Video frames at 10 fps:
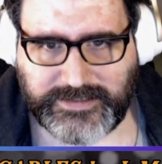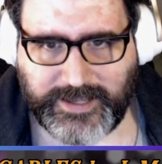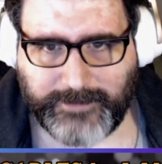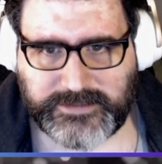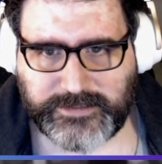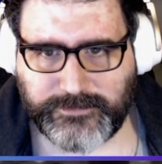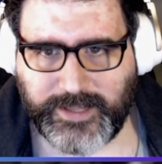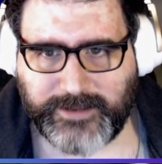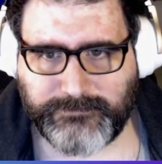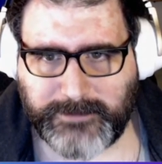I'm so
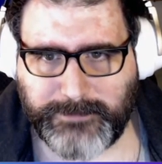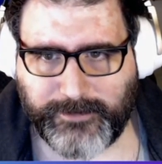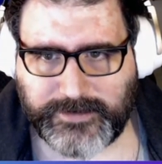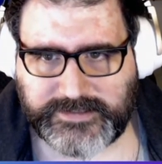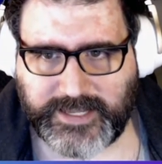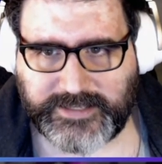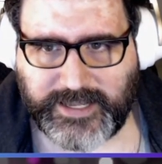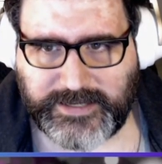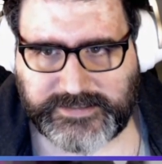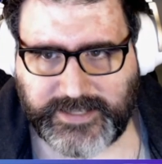glad my parents had
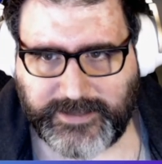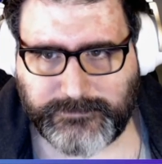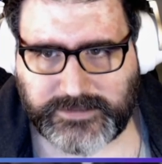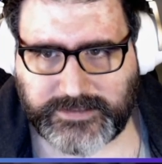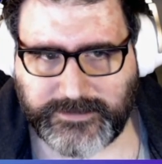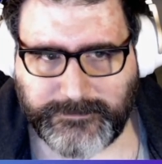nice names.